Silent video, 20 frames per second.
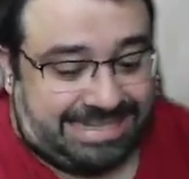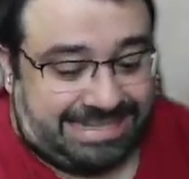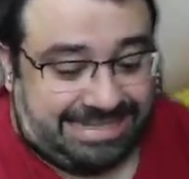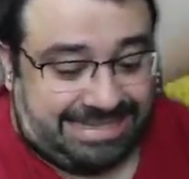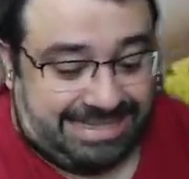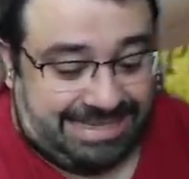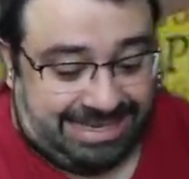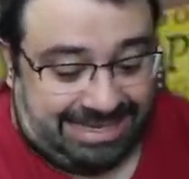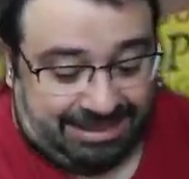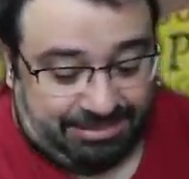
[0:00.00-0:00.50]

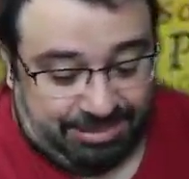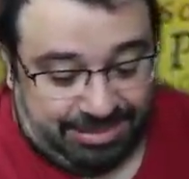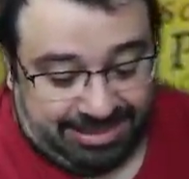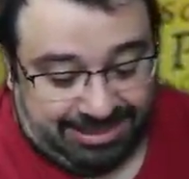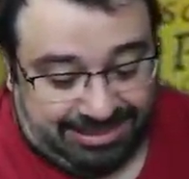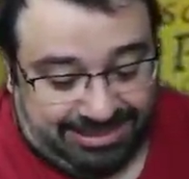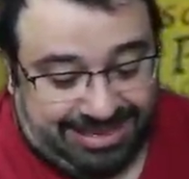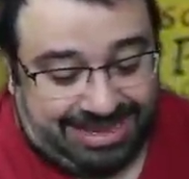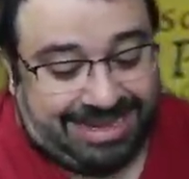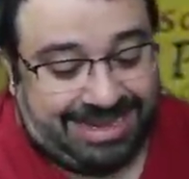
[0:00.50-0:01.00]
You gotta play
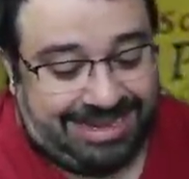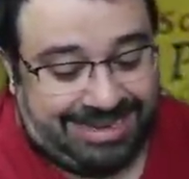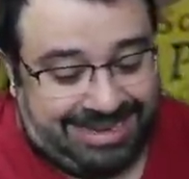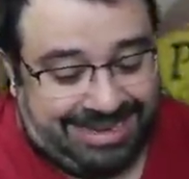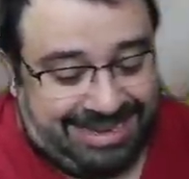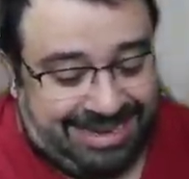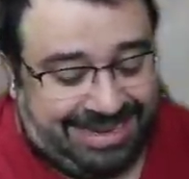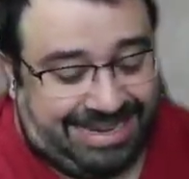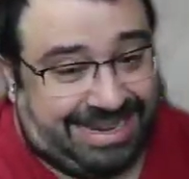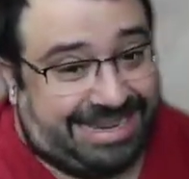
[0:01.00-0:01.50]
all
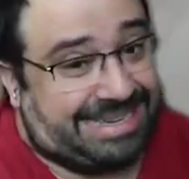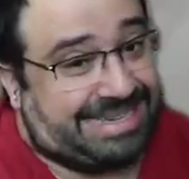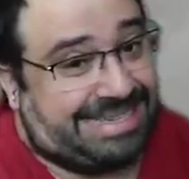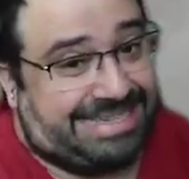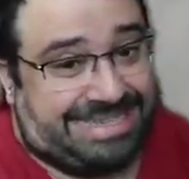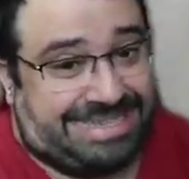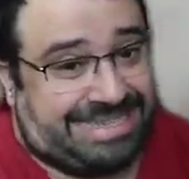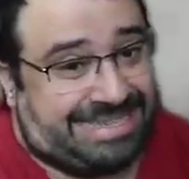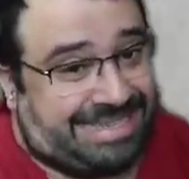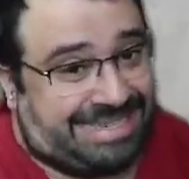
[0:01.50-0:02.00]

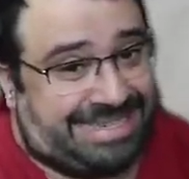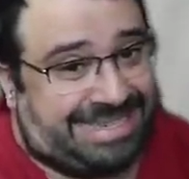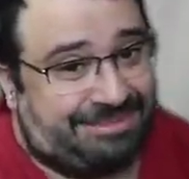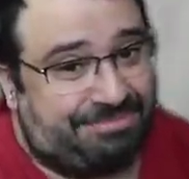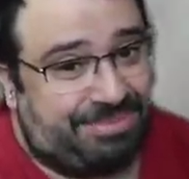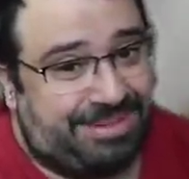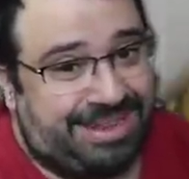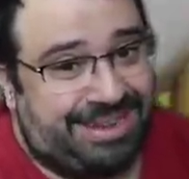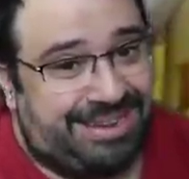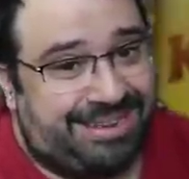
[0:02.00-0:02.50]
you gotta
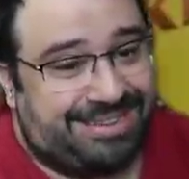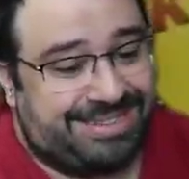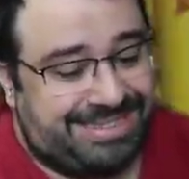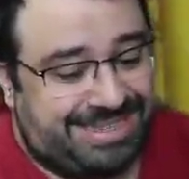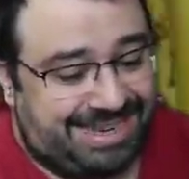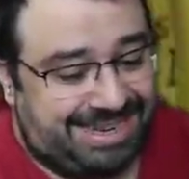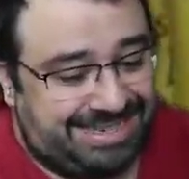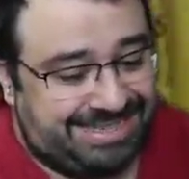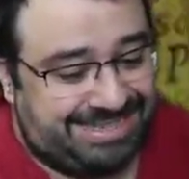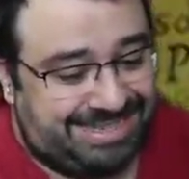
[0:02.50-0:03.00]
play all
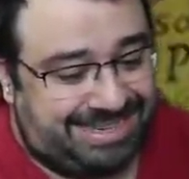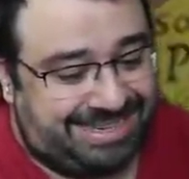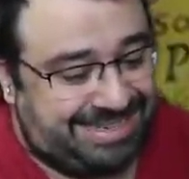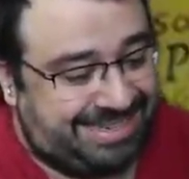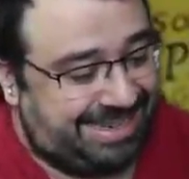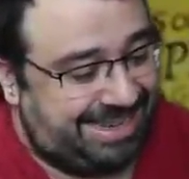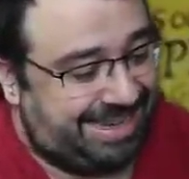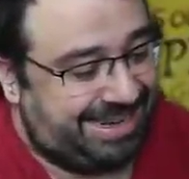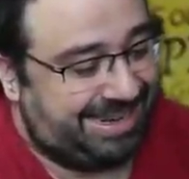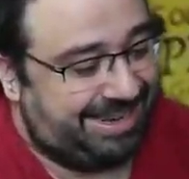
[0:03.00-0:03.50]
10 Dawn to
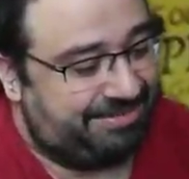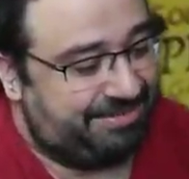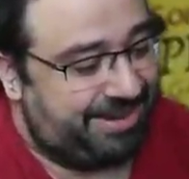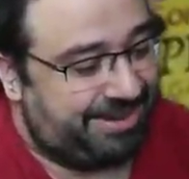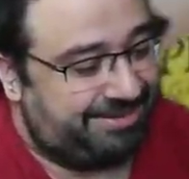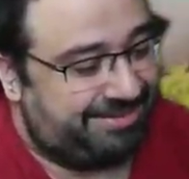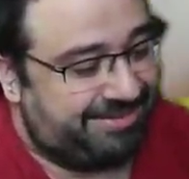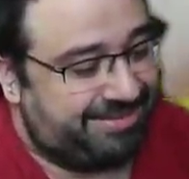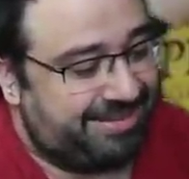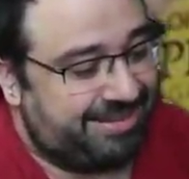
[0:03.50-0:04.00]
get him out.